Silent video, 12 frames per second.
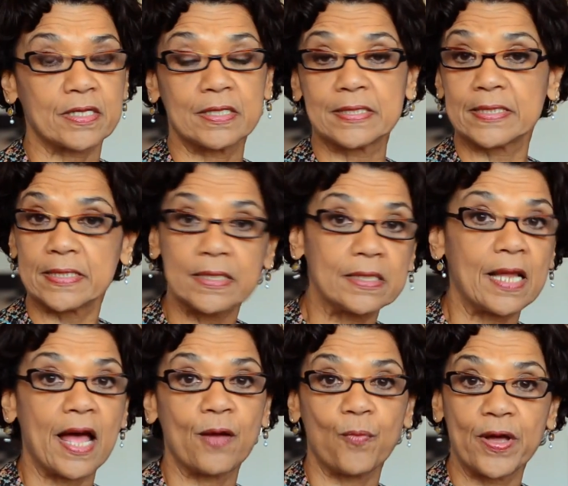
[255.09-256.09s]
until
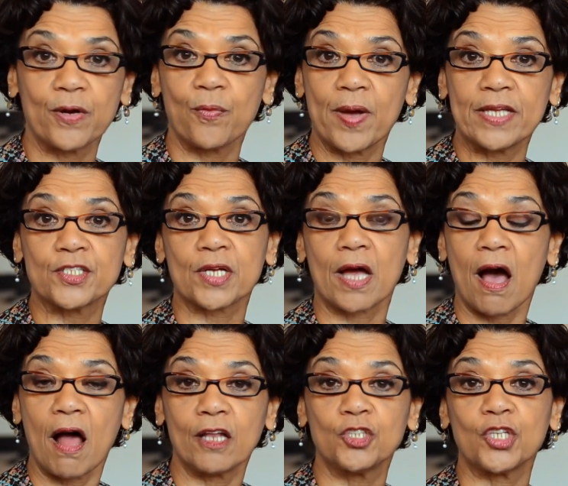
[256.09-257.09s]
I went away to college,